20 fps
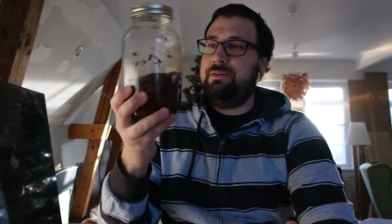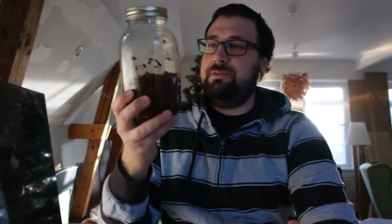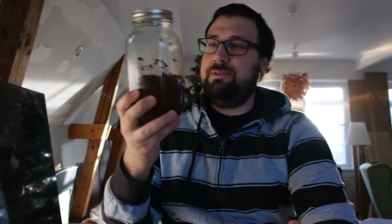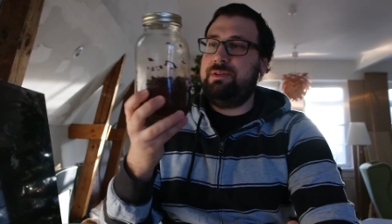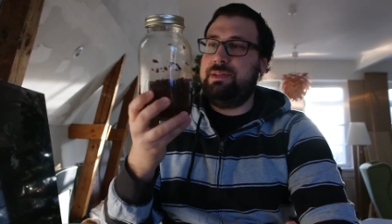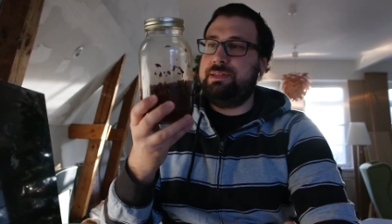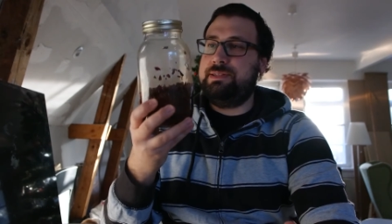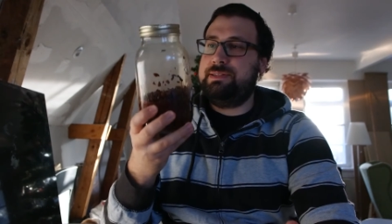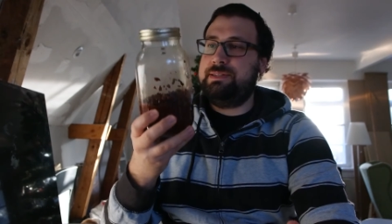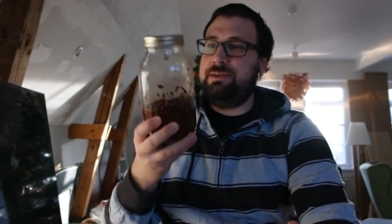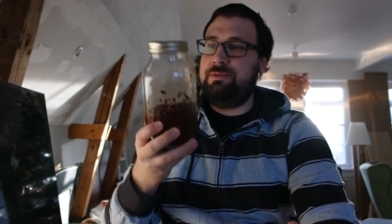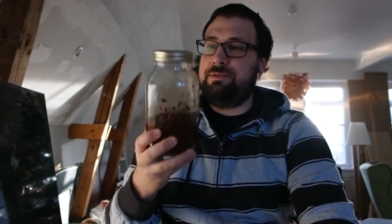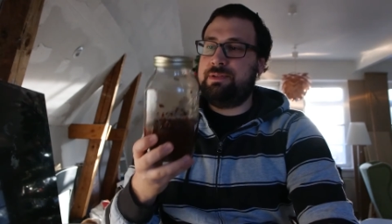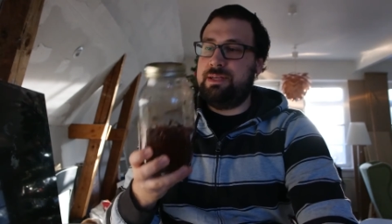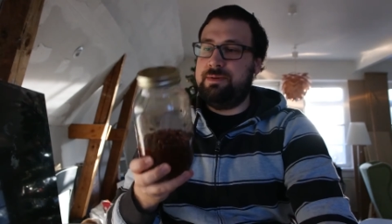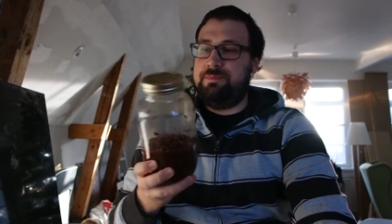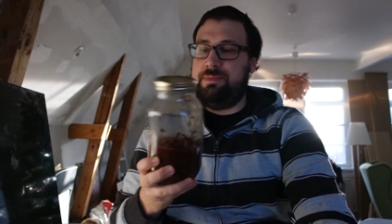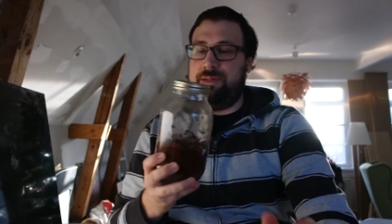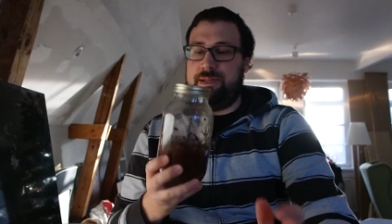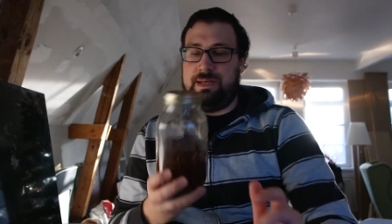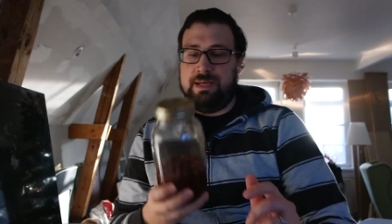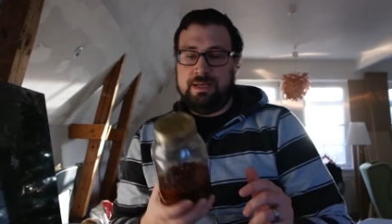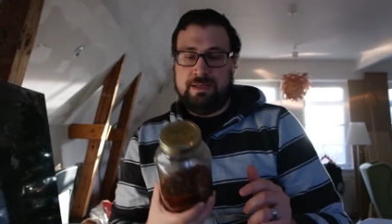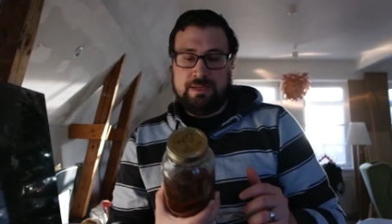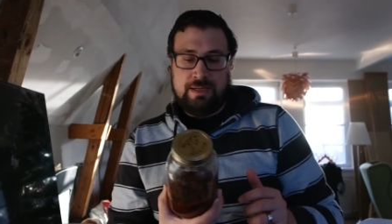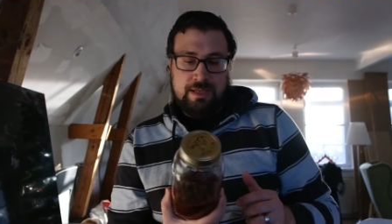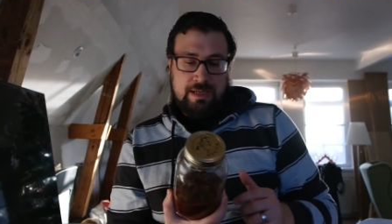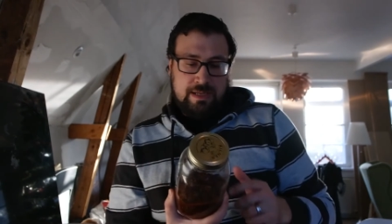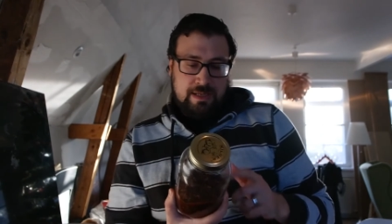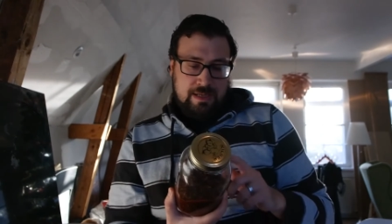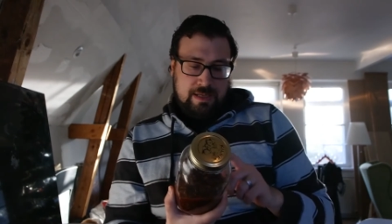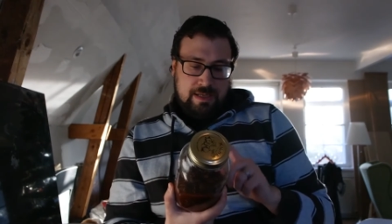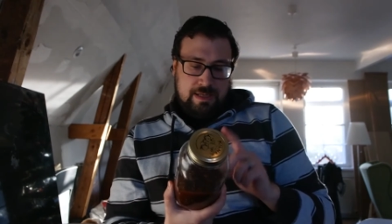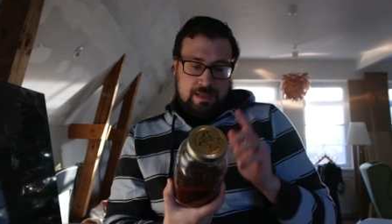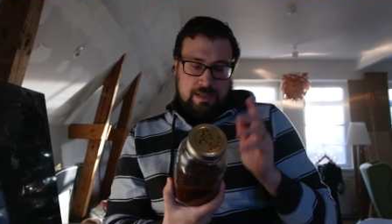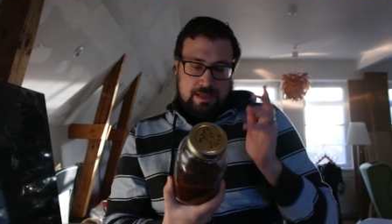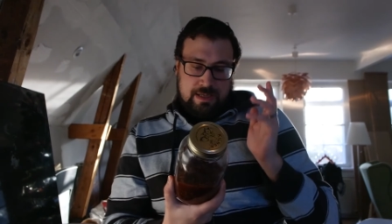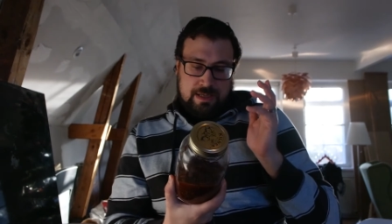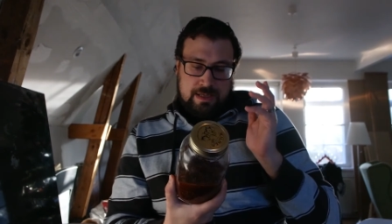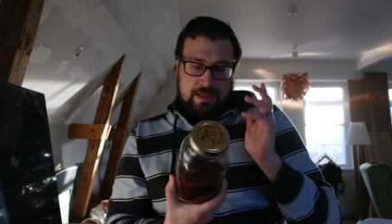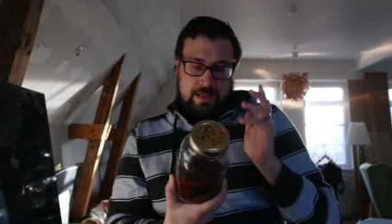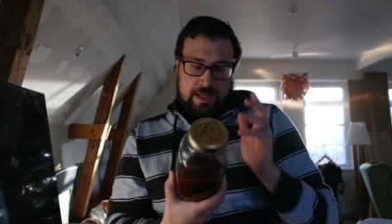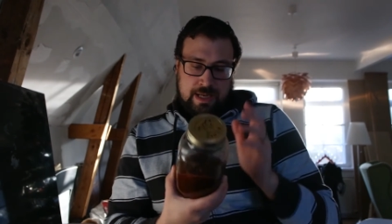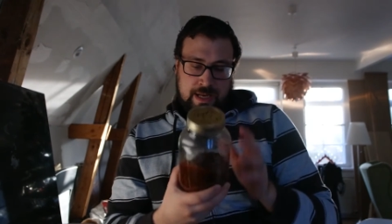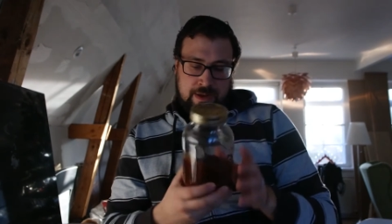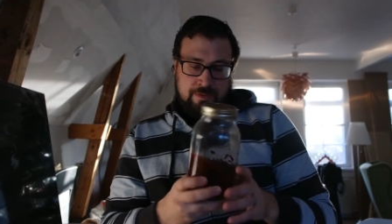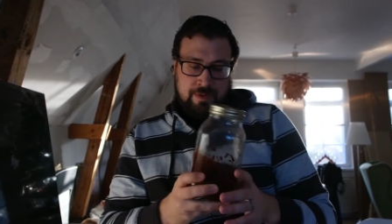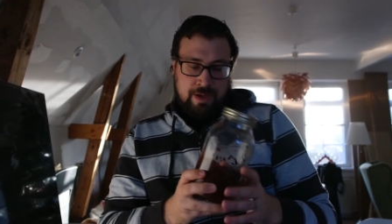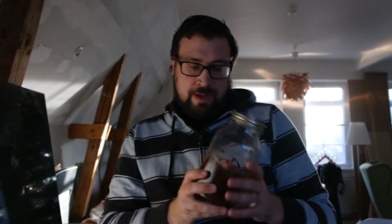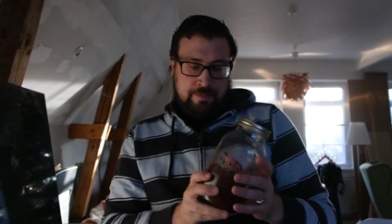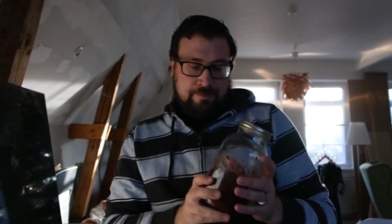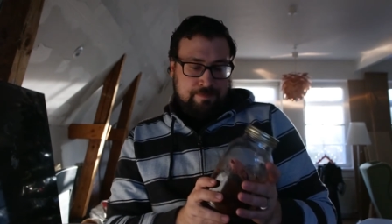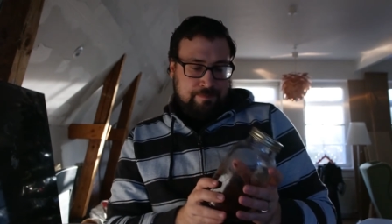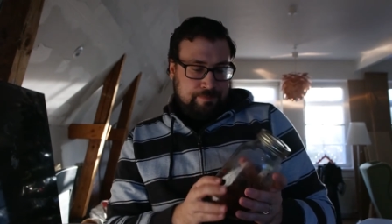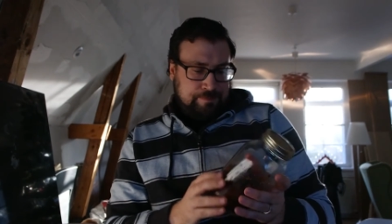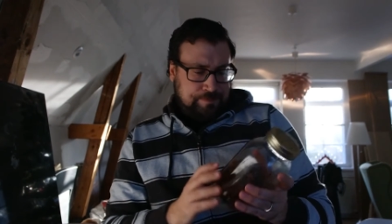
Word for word: really soaked up a lot. Uh, anyway,